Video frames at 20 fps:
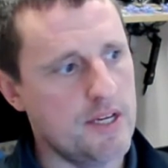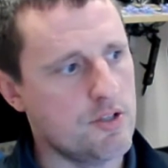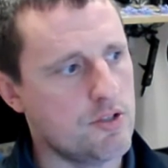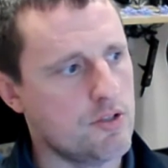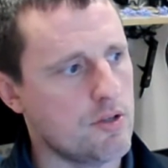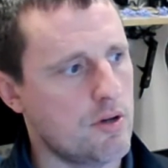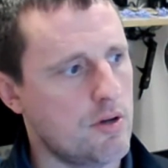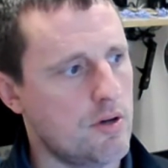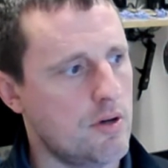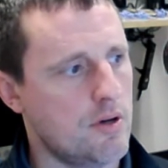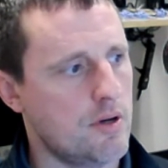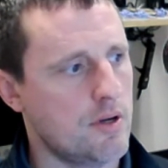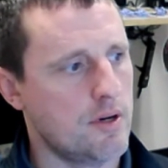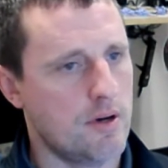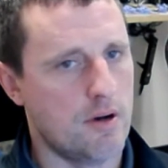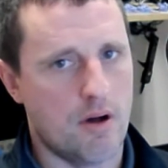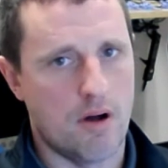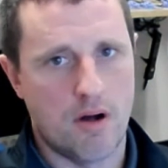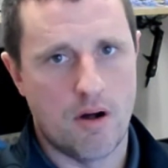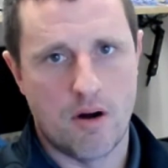based
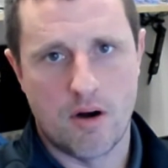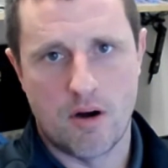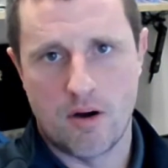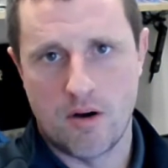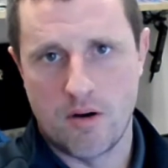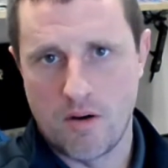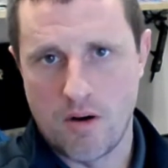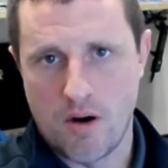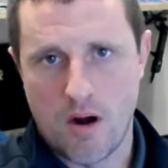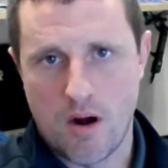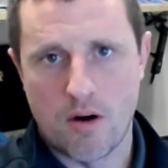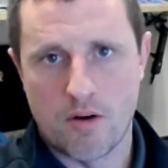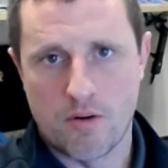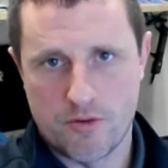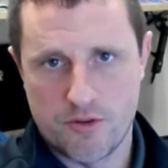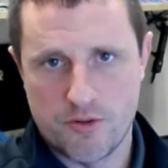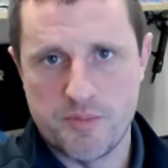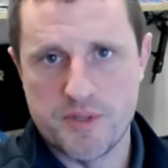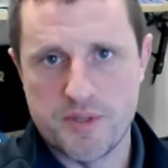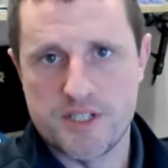on
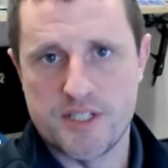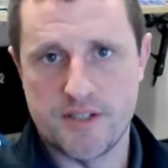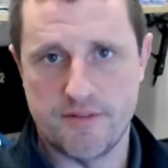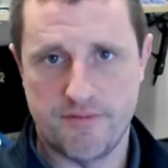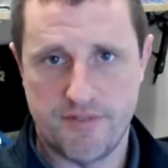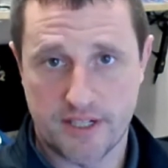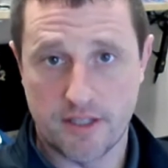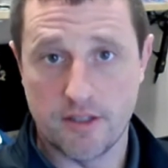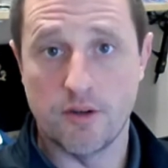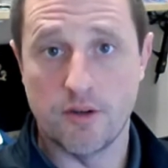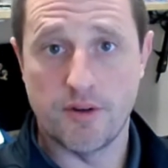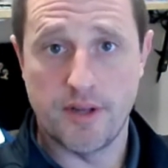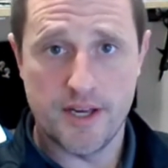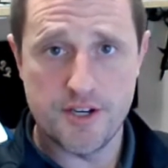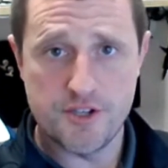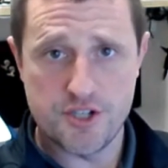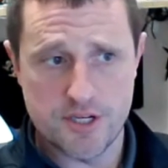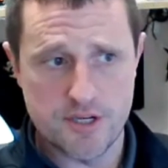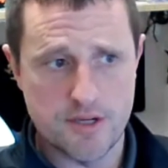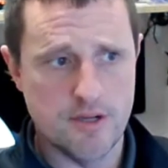our specific
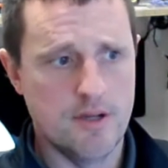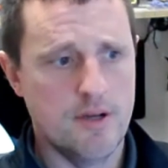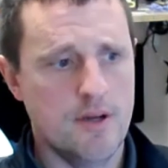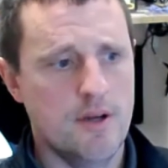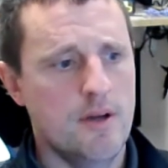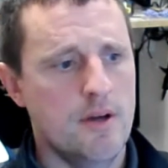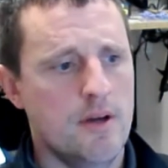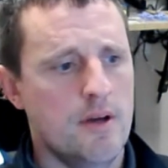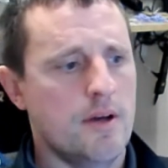location.